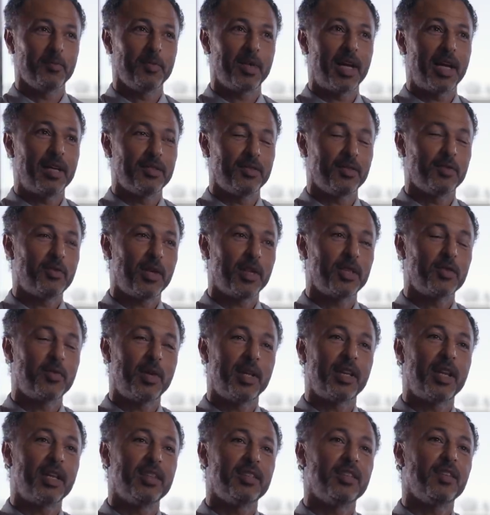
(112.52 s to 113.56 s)
actually trying to
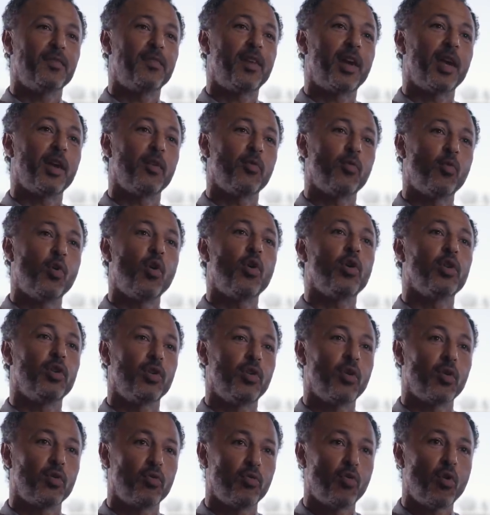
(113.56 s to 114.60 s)
identify what had
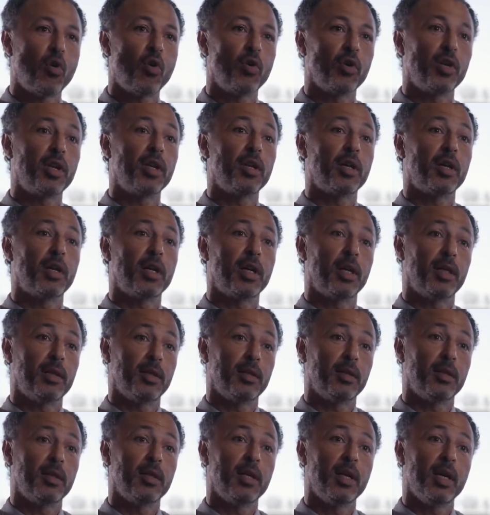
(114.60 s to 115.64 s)
gone wrong
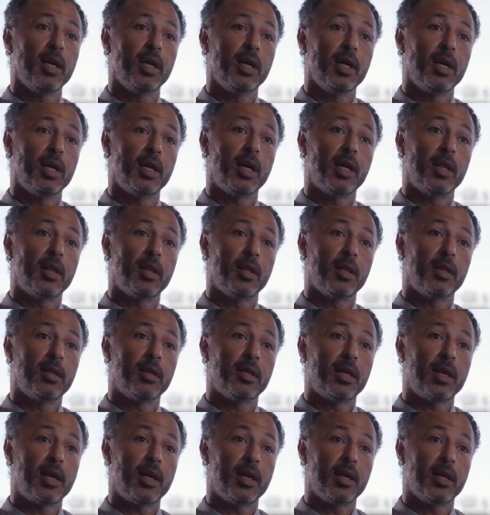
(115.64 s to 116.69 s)
and
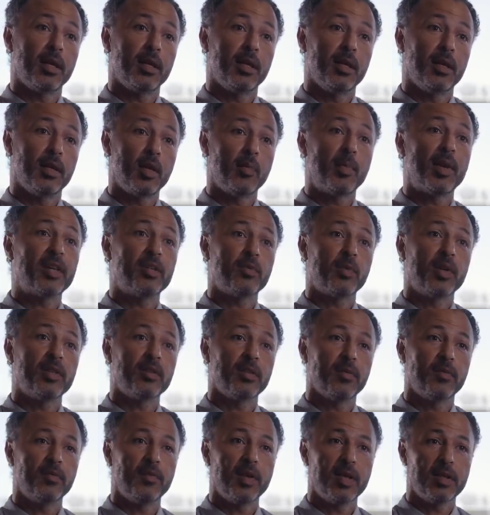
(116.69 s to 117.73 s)
the best ways
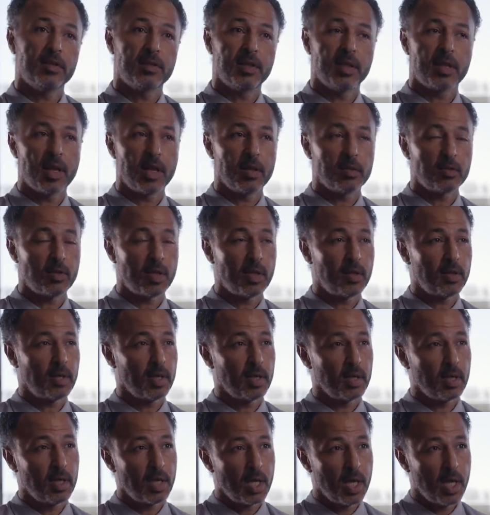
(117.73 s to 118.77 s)
of fixing that. So I
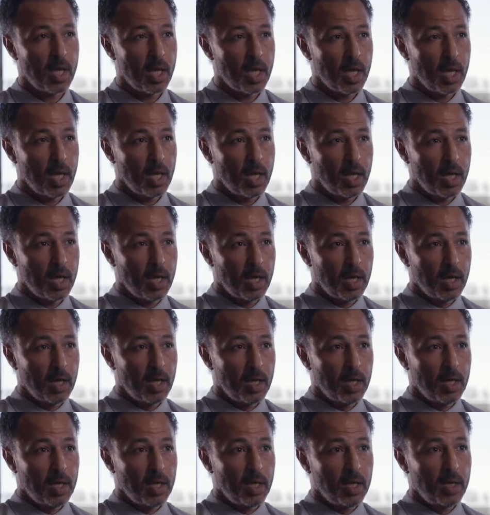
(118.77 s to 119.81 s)
think
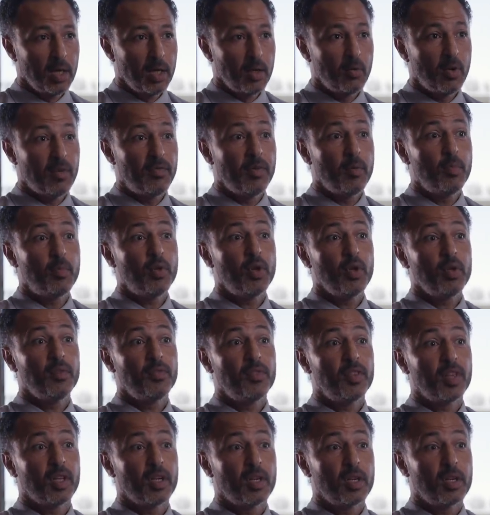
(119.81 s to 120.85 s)
we've
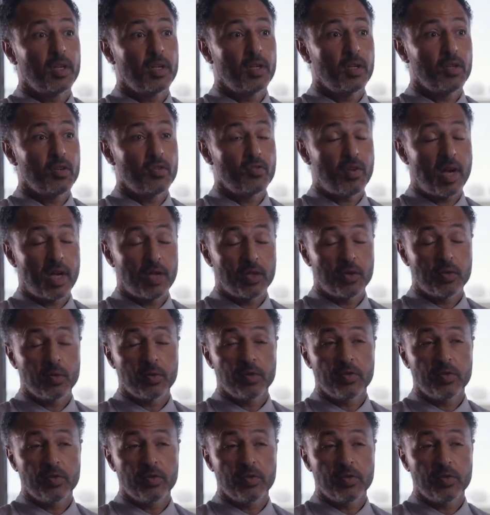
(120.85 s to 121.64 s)
improved the contractual